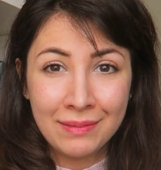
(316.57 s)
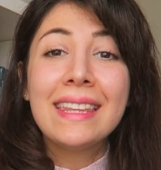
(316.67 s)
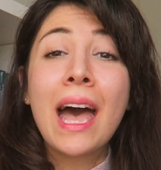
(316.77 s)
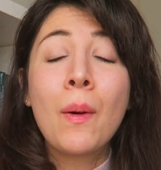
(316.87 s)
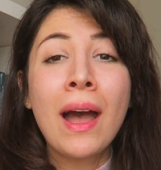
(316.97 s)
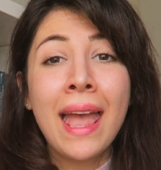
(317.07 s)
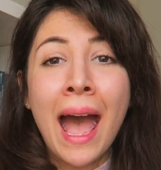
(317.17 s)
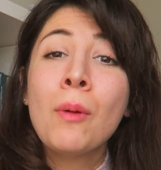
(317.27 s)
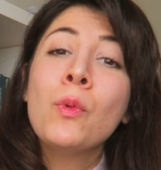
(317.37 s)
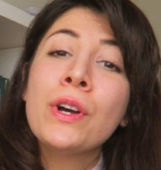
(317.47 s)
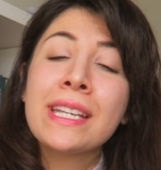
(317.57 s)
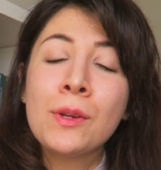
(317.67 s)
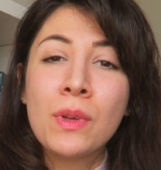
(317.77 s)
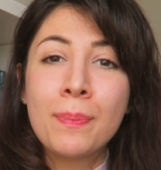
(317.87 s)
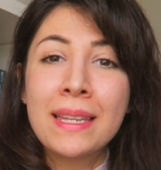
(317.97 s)
Now, I am
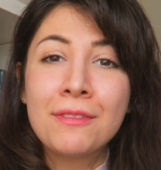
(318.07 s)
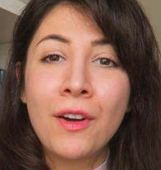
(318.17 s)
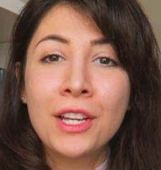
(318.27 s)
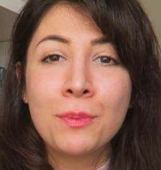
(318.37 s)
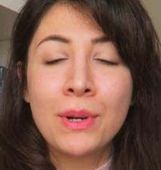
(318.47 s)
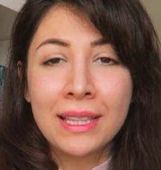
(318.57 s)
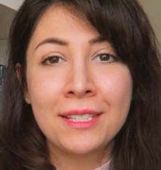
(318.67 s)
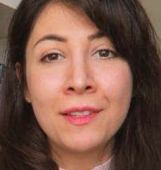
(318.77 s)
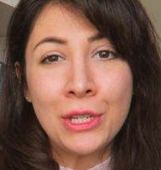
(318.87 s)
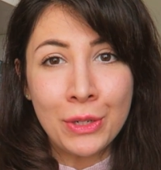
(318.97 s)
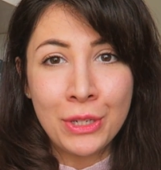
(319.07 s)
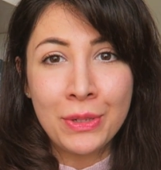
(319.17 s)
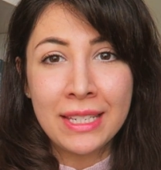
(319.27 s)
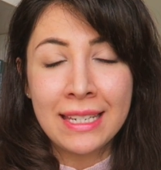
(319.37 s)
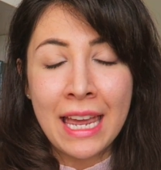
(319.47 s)
working with Medify to bring this video to
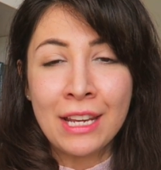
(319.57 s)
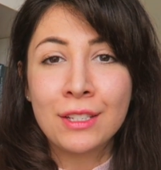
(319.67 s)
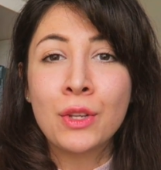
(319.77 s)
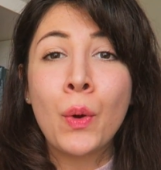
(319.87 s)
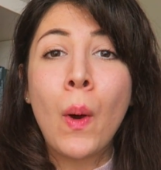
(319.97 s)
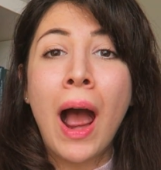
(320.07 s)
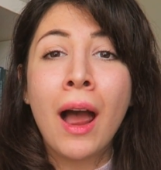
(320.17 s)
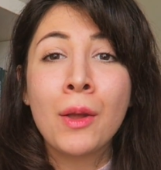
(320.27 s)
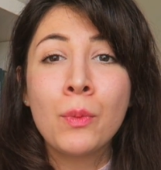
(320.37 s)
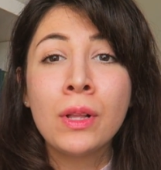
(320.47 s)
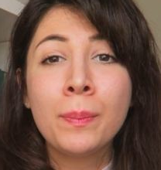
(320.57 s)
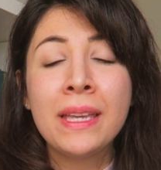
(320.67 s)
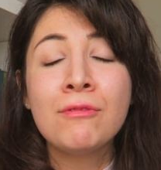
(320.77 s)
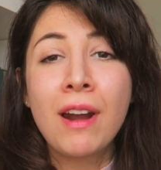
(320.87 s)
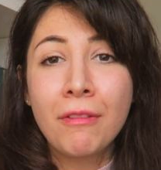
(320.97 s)
you today, so I will
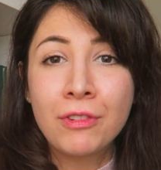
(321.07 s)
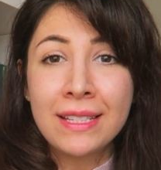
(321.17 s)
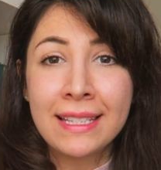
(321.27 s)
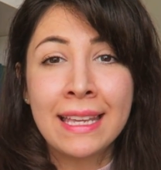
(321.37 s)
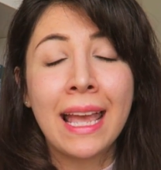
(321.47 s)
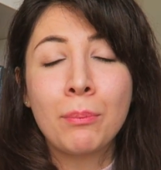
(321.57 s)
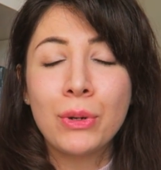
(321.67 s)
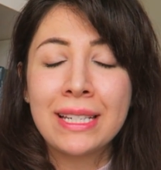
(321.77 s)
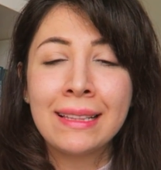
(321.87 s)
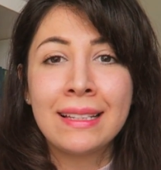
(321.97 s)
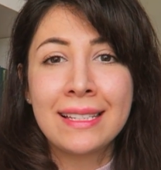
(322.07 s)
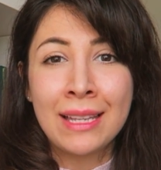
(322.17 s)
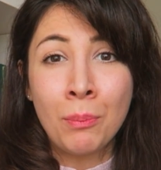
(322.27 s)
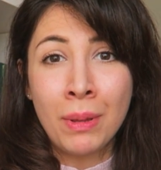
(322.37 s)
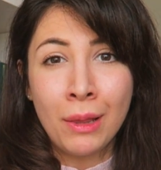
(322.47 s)
be referencing and putting links
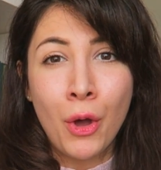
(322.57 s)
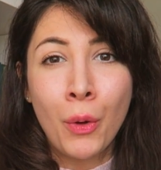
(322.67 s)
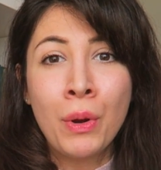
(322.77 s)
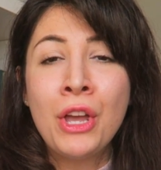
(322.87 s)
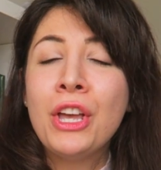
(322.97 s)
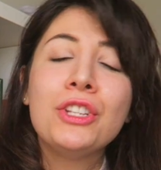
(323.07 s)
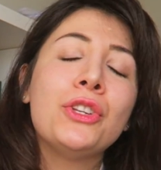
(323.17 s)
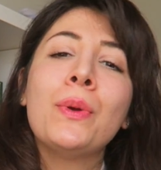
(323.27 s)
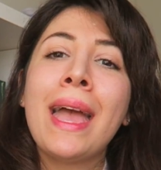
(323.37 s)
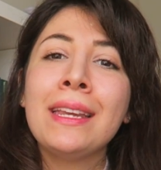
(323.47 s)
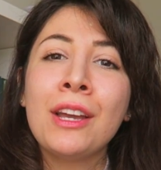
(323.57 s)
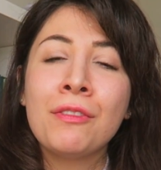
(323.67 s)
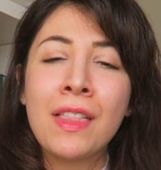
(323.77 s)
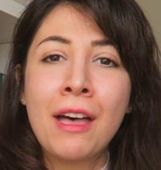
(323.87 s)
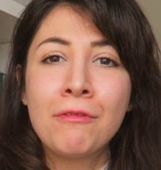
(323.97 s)
down below to any
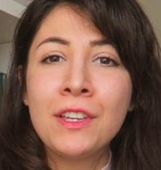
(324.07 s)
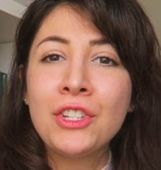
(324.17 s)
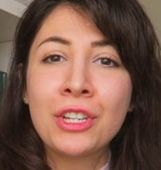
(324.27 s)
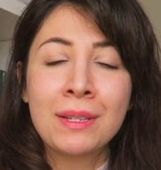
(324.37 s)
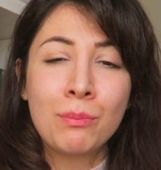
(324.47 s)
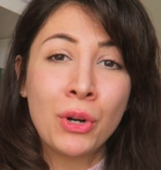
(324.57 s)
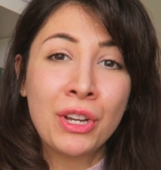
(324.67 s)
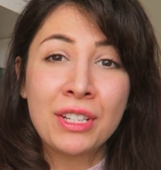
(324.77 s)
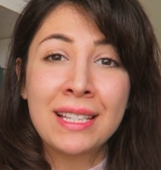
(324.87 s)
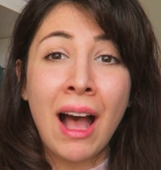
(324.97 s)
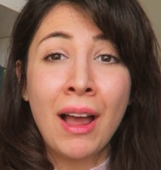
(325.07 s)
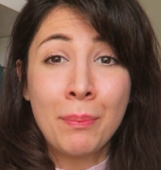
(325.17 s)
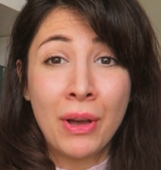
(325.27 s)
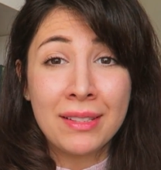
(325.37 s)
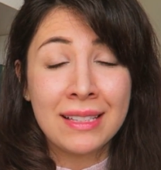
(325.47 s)
of their features and products that I
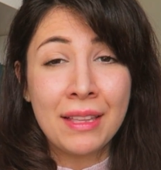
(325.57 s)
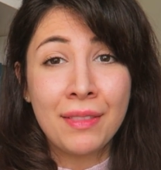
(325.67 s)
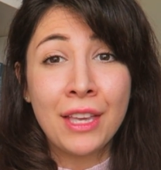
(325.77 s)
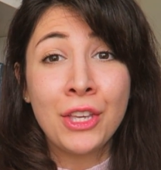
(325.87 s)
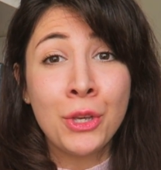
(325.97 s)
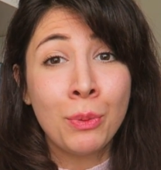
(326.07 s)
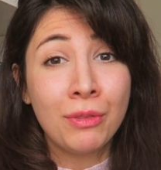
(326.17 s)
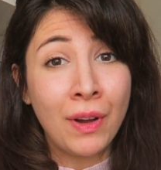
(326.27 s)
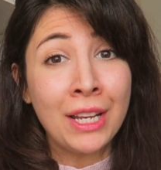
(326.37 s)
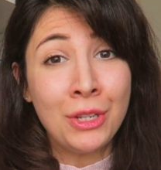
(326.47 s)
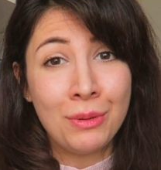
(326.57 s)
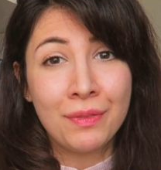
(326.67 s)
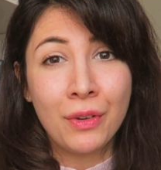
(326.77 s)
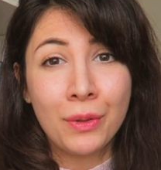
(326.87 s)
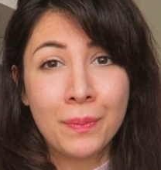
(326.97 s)
personally think you will find
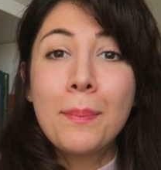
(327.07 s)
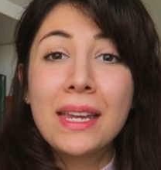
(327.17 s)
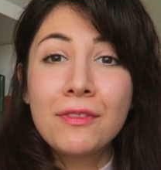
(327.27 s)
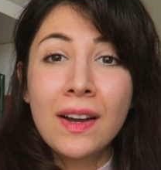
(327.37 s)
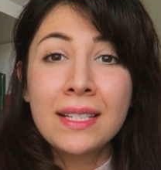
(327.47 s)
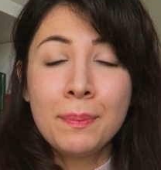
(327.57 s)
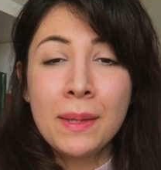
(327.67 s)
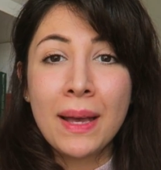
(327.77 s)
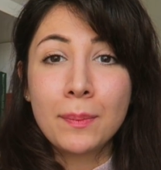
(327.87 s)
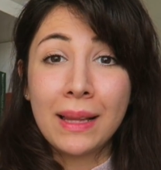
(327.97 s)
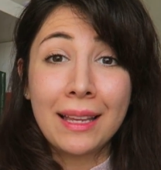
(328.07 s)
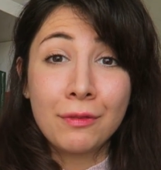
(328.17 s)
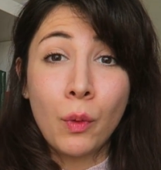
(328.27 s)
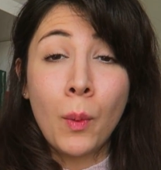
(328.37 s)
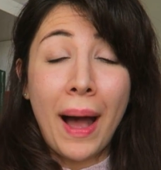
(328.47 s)
useful. Medify's BMAT
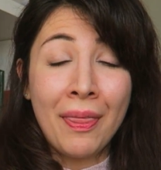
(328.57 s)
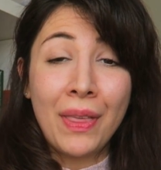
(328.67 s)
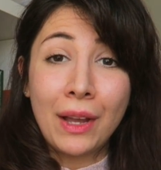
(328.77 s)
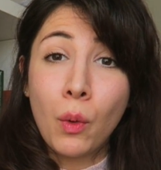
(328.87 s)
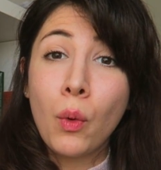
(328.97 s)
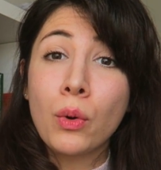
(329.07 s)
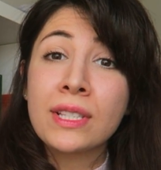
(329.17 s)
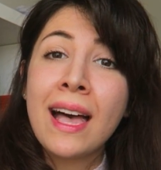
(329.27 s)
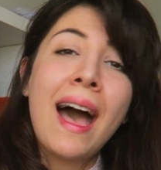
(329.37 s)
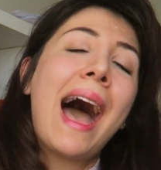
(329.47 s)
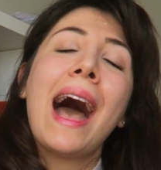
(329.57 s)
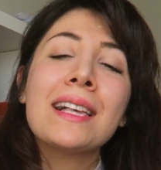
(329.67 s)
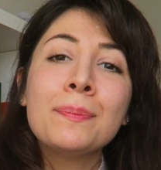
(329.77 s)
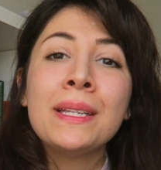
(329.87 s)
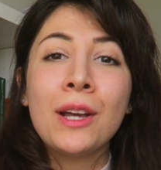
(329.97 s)
platform and their course
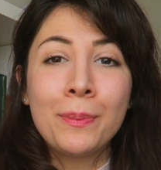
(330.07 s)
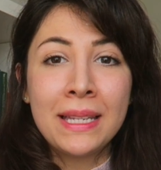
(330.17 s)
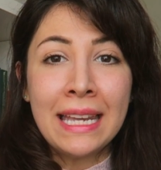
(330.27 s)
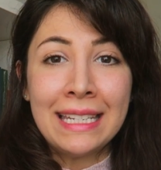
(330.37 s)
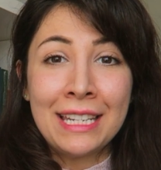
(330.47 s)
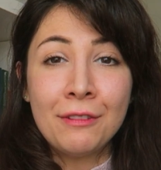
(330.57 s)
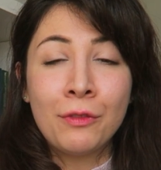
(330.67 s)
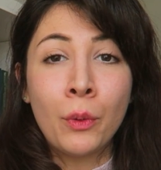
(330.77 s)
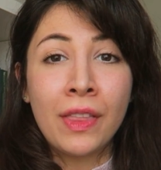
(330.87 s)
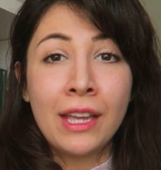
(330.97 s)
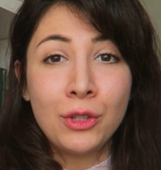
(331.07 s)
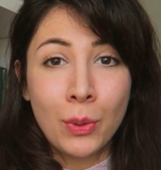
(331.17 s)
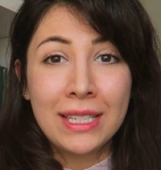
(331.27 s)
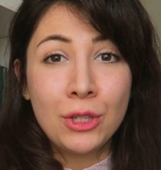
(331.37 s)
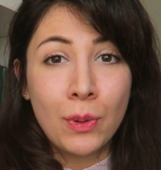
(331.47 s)
has been updated for the
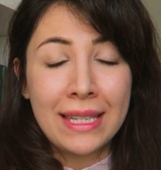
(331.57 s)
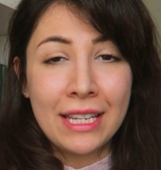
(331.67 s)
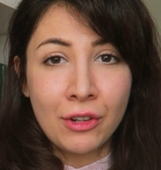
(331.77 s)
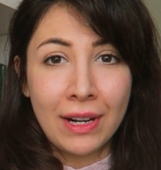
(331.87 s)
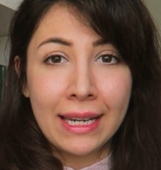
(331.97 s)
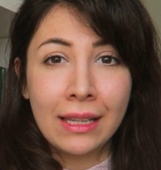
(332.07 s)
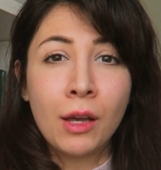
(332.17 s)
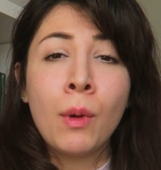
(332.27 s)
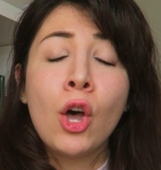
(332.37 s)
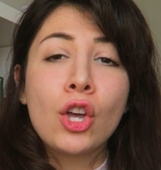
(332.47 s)
2020 curriculum,